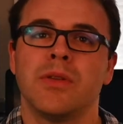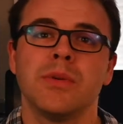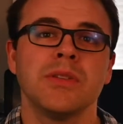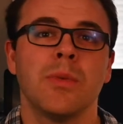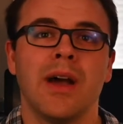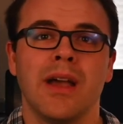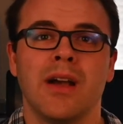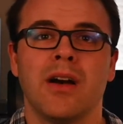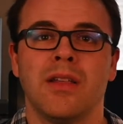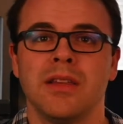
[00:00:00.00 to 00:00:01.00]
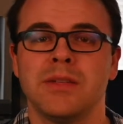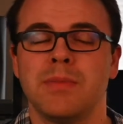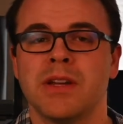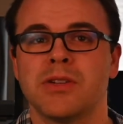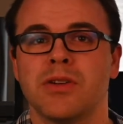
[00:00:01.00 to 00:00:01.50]
The reason why I call this
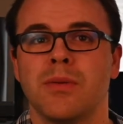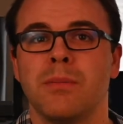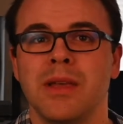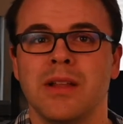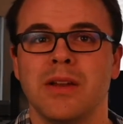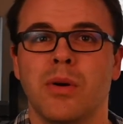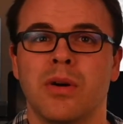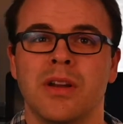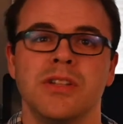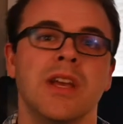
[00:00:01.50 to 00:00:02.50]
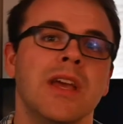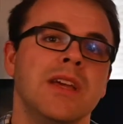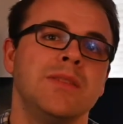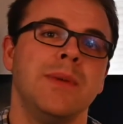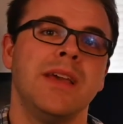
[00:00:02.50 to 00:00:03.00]
picture peeling orange
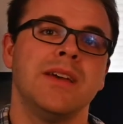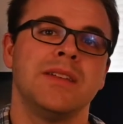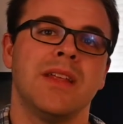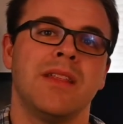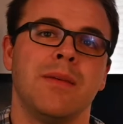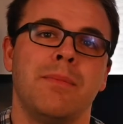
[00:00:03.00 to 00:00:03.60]
is because the